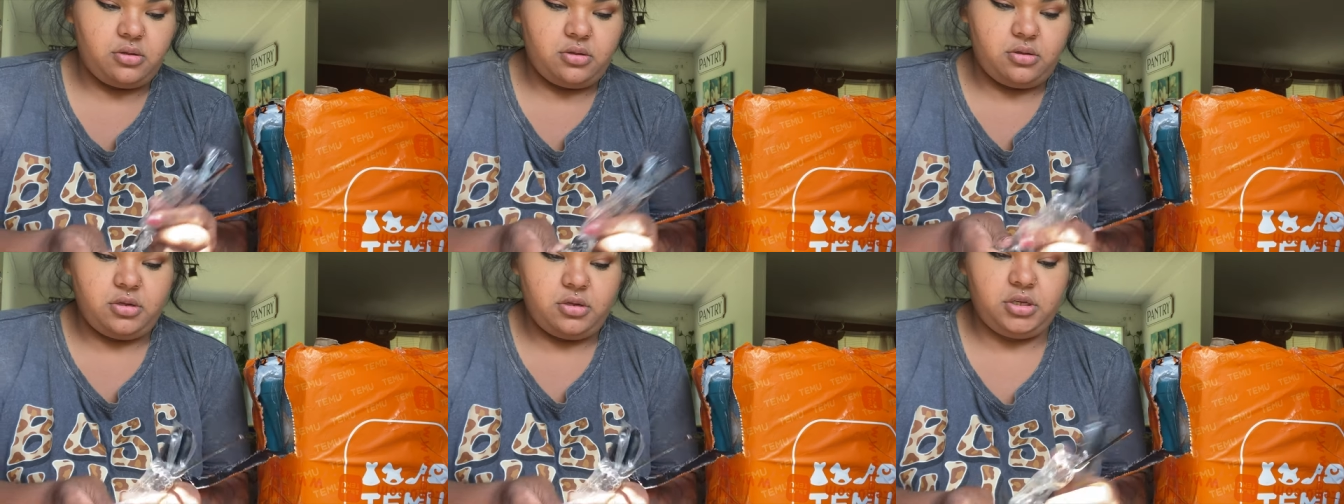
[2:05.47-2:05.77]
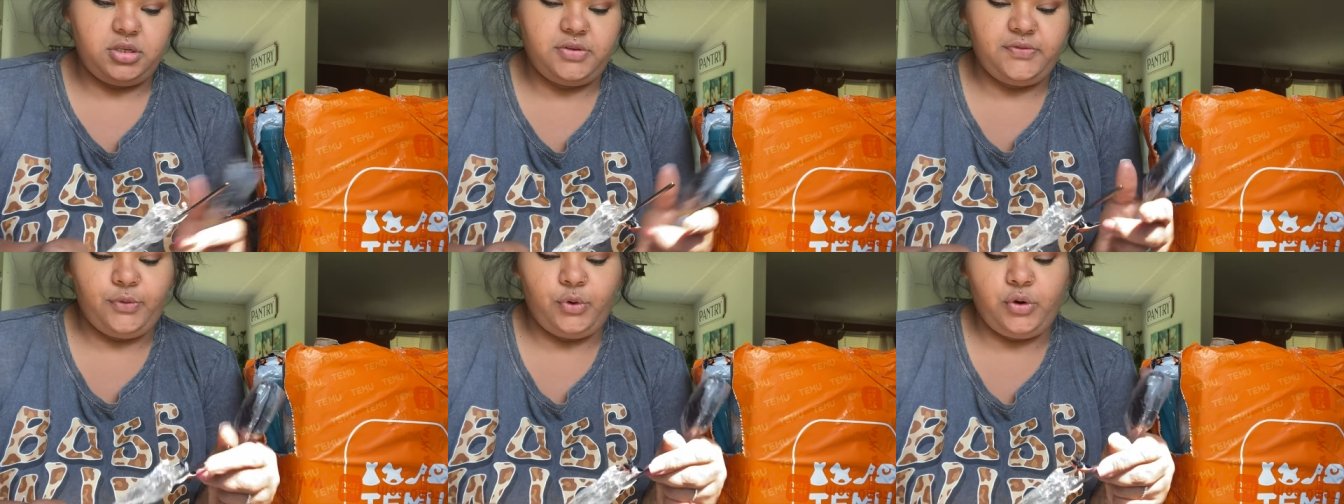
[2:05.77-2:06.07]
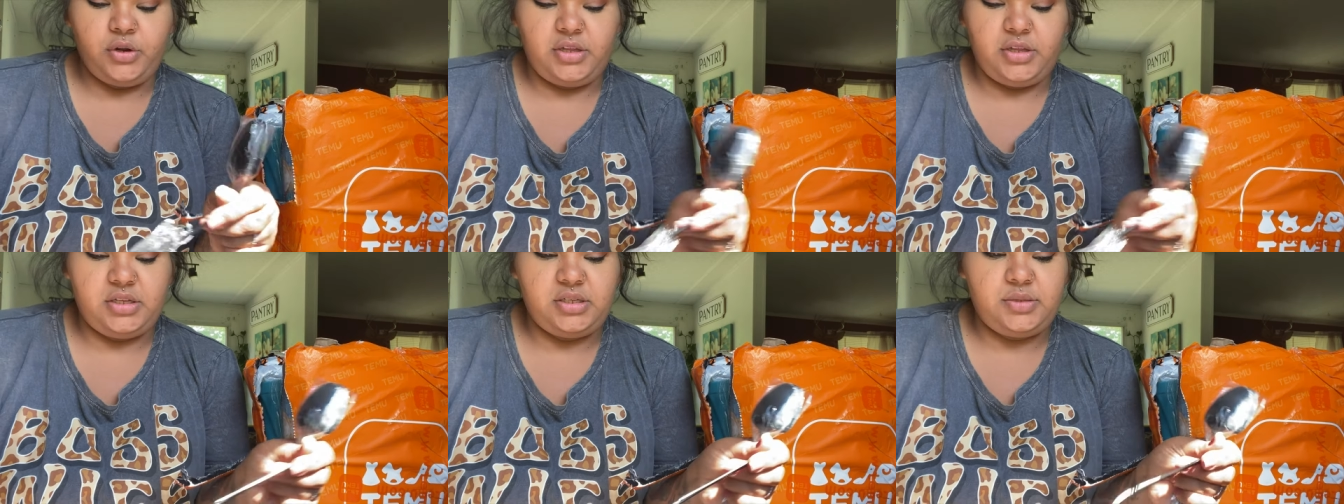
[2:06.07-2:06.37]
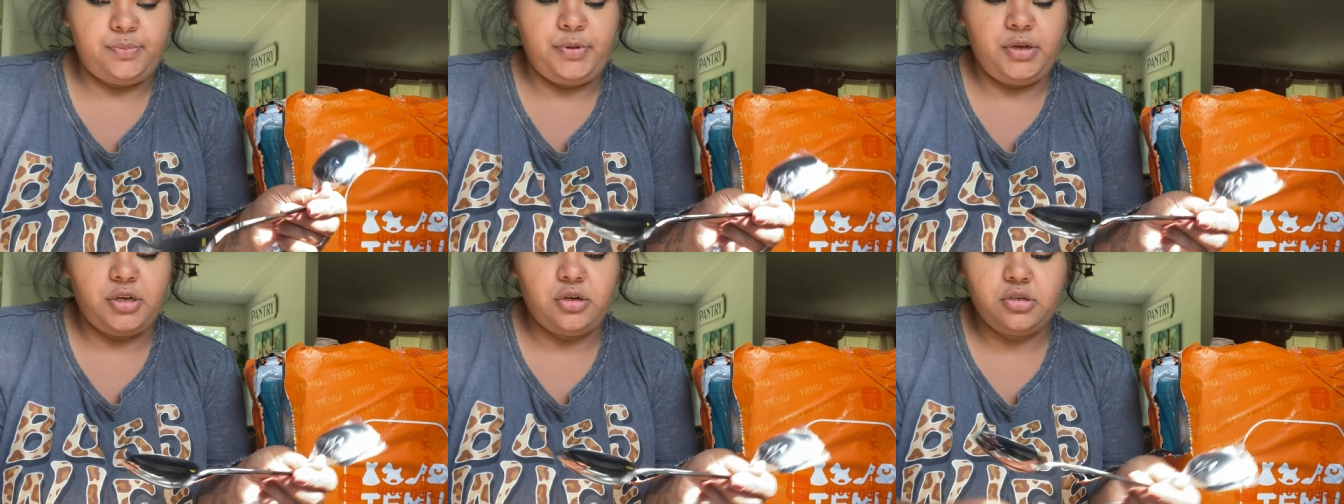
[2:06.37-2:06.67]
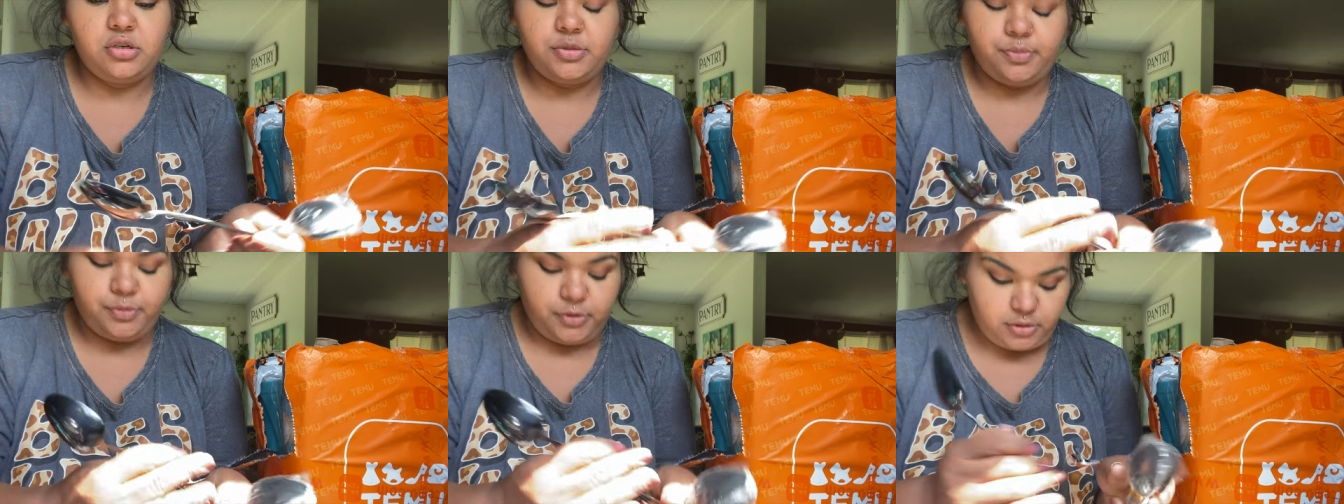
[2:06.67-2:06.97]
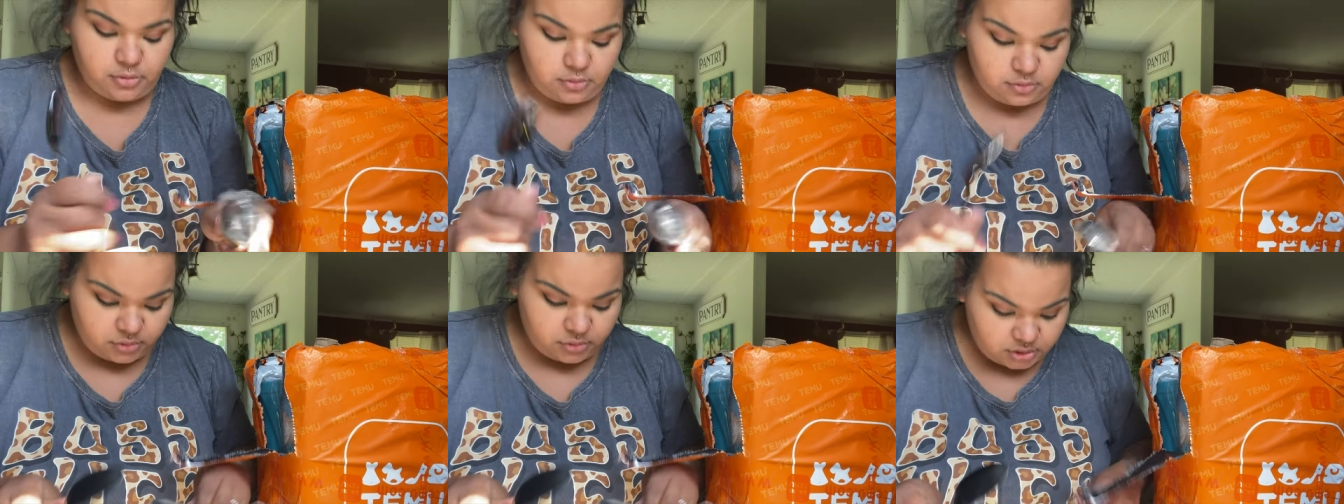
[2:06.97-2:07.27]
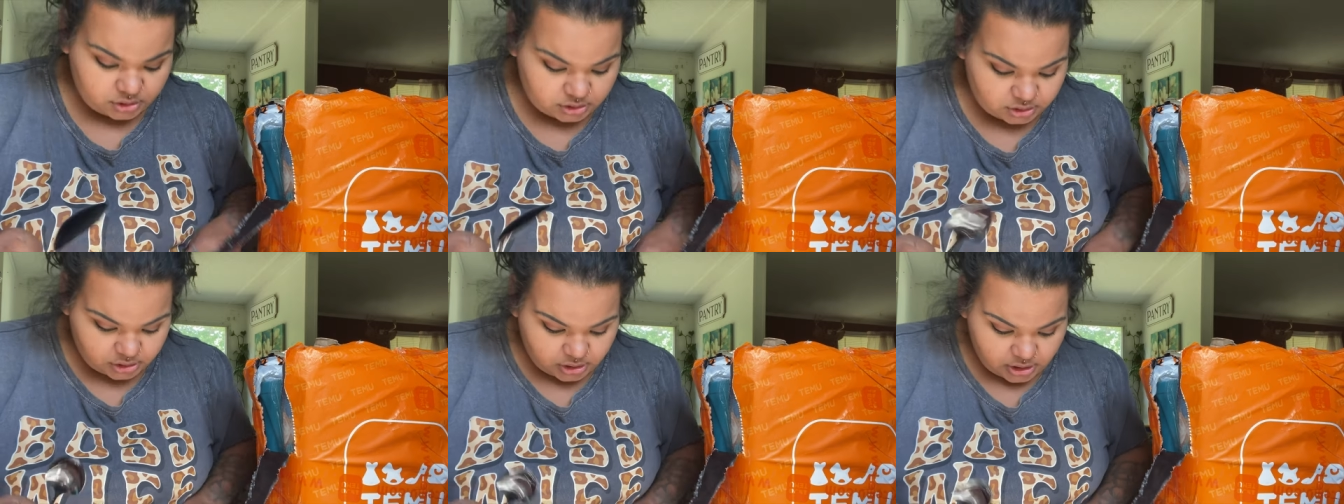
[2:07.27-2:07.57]
There's four of these bigger
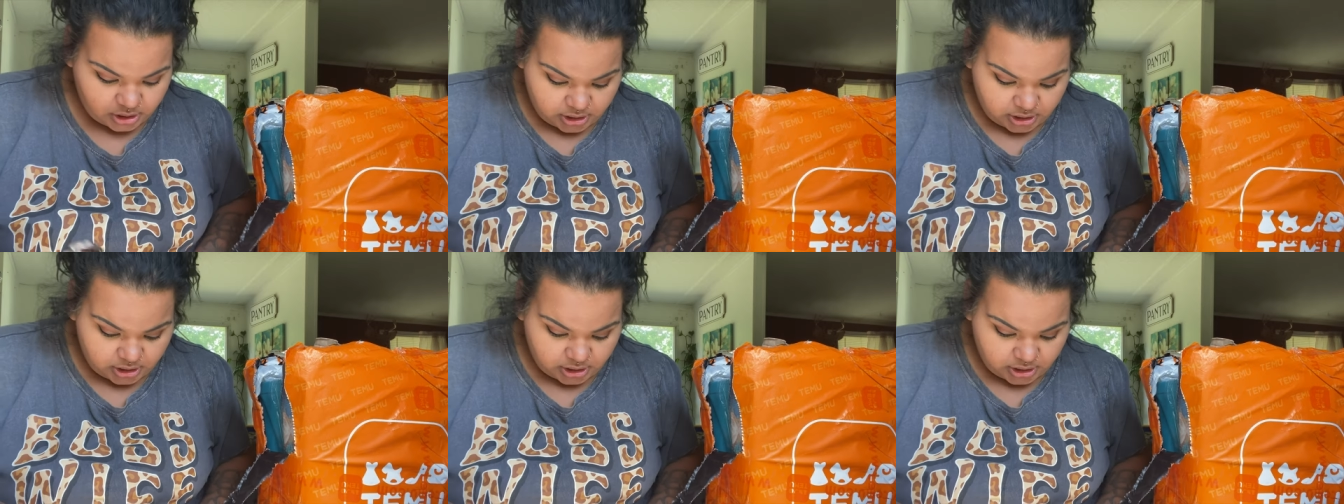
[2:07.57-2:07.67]
spoons.